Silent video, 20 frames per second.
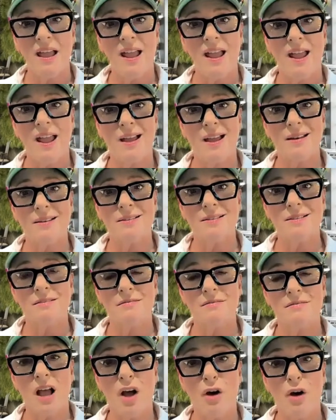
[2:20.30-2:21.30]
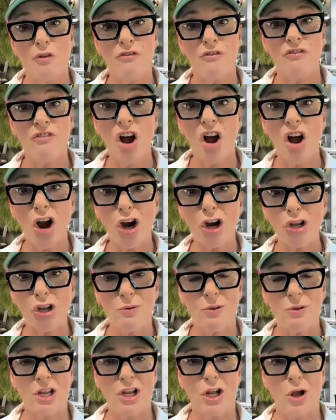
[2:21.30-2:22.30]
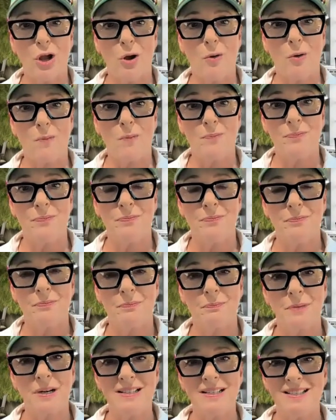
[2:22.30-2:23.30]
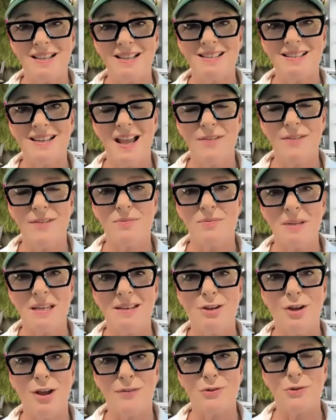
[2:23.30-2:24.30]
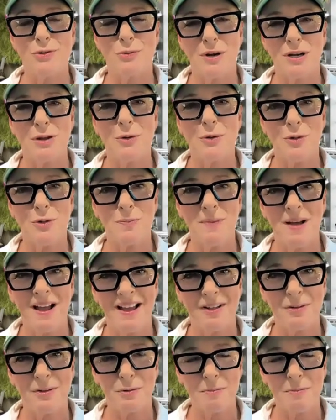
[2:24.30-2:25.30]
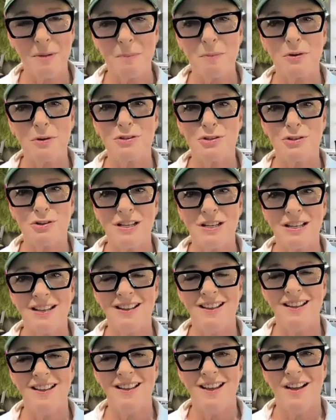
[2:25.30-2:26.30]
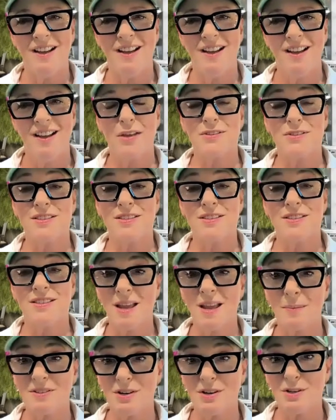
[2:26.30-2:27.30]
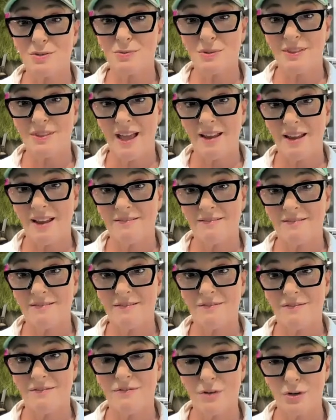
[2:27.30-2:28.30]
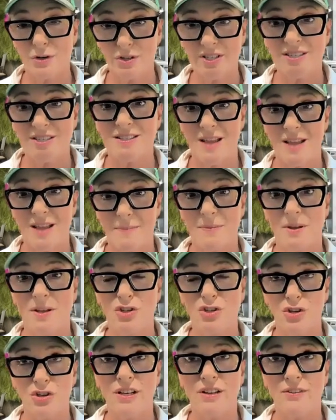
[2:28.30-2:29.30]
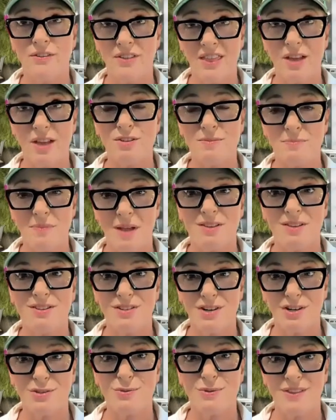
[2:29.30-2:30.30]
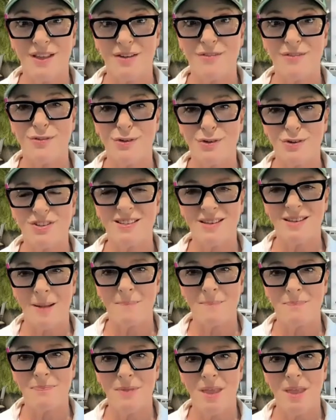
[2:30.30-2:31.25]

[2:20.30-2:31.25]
and how far you can go. But it doesn't have to mean you have to run a whole mile. Remember, a journey of 1,000 steps starts with that first step. A journey of 1,000 miles starts with that first step.